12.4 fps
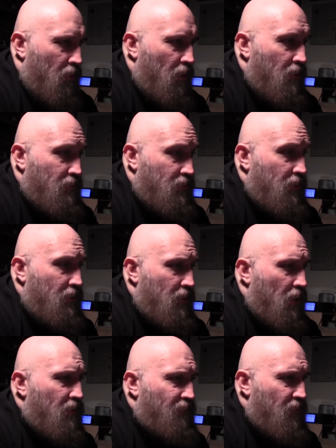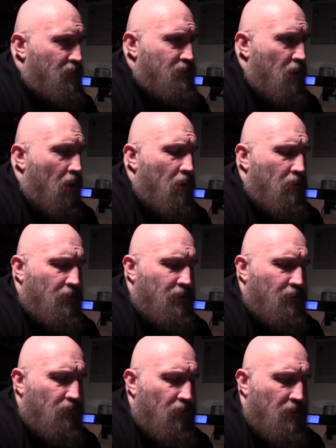Indeed, elephants are
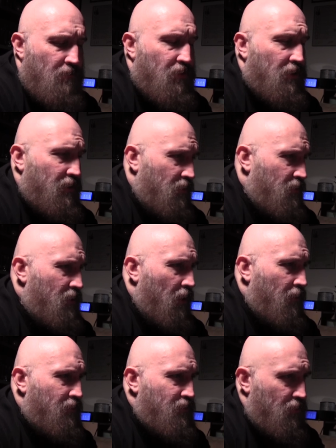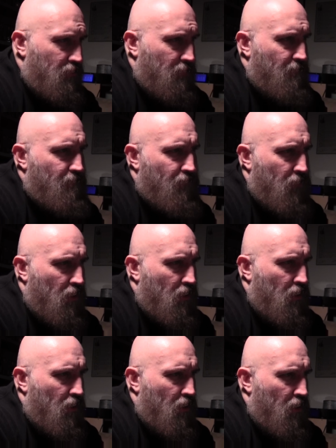incredibly intelligent.
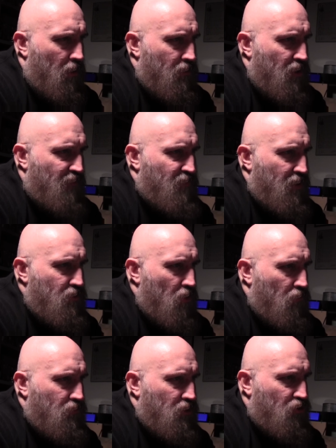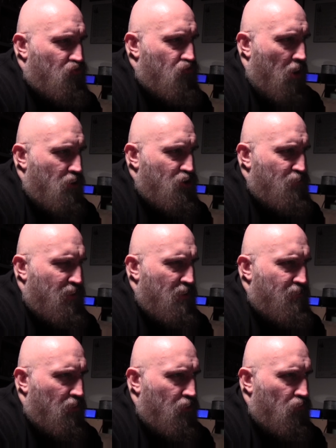They've been known to crush
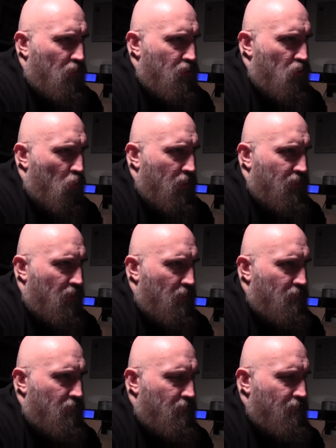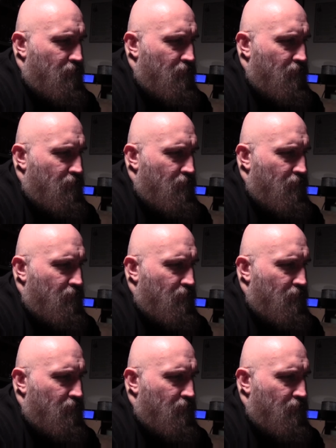people who annoy them.